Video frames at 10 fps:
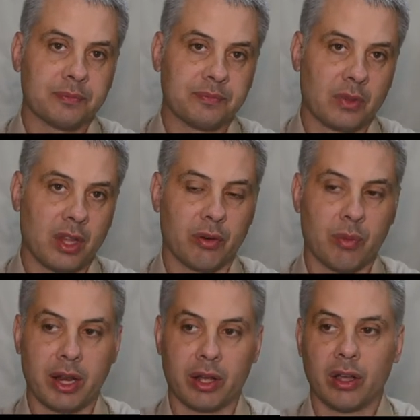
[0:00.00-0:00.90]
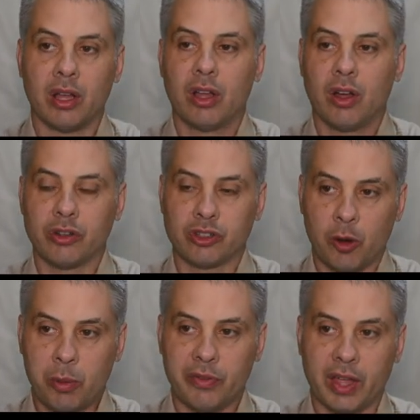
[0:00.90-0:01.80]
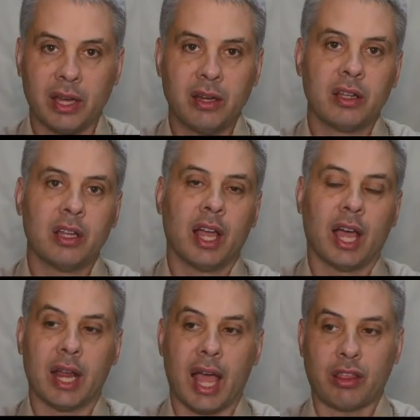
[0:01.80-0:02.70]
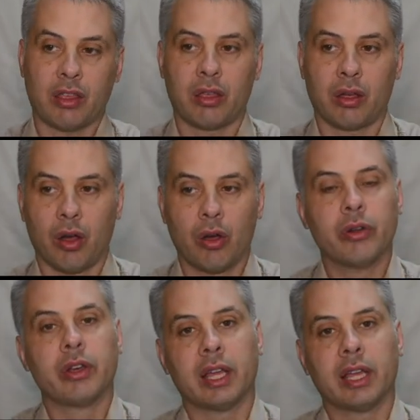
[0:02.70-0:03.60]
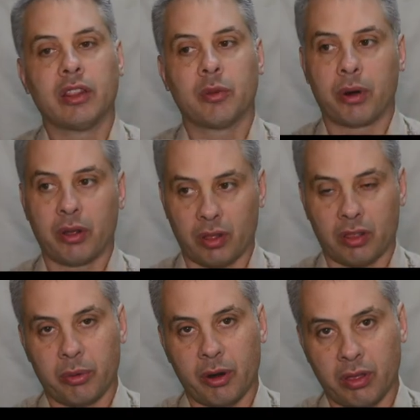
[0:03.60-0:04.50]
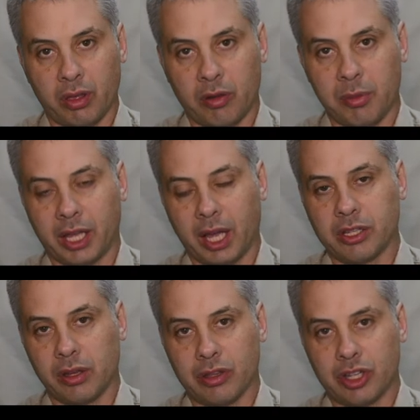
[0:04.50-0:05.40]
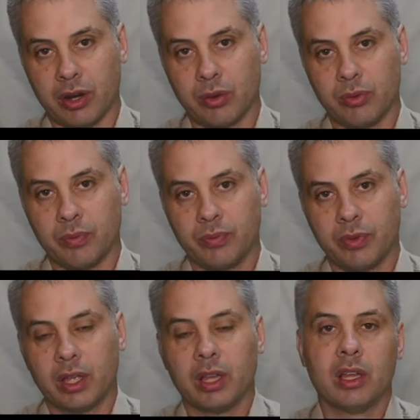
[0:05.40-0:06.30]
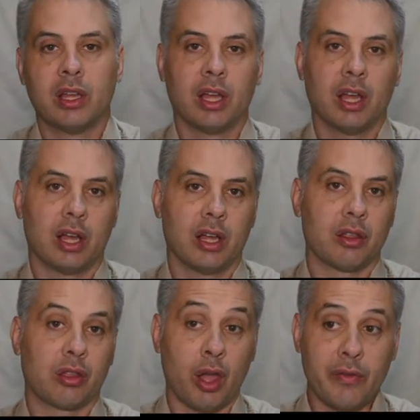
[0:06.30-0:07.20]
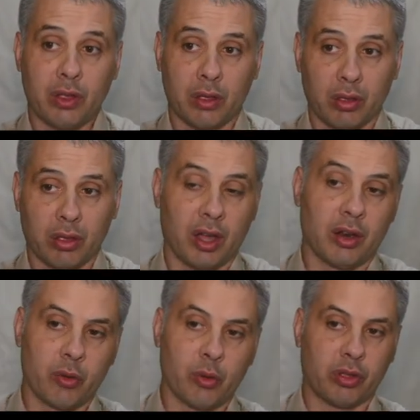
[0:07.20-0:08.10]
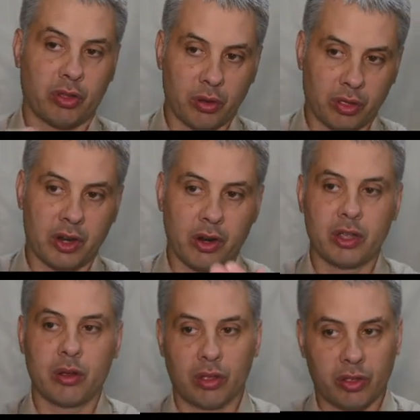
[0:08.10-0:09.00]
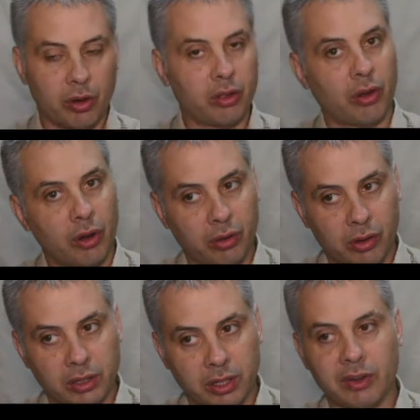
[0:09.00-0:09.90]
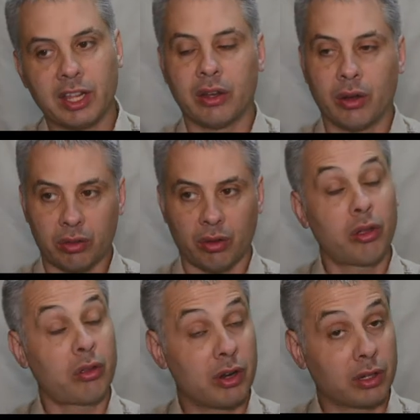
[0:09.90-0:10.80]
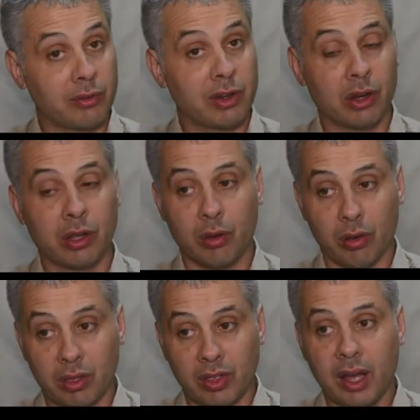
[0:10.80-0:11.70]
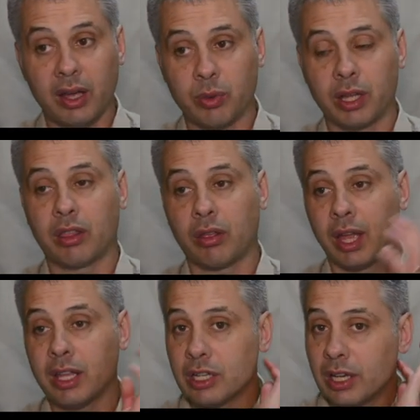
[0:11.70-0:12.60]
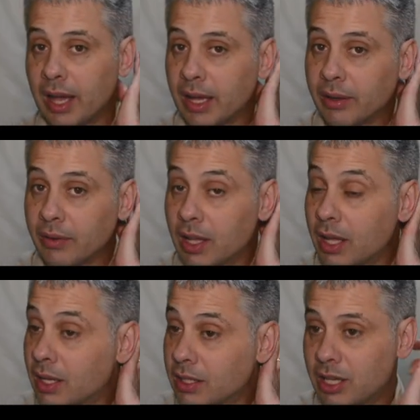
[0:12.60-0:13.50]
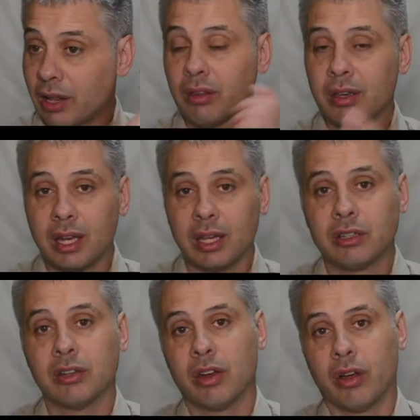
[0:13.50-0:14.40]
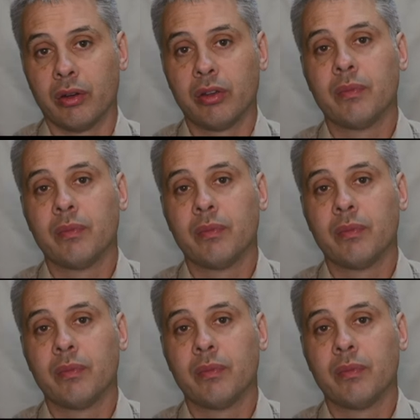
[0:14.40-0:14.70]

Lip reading: that are running on top of that and accessing only the process-to-process communications channel services. And of course, those then only use the host-to-host connectivity, and the host-to-host connectivity only uses the hardware. So each layer doesn't need to know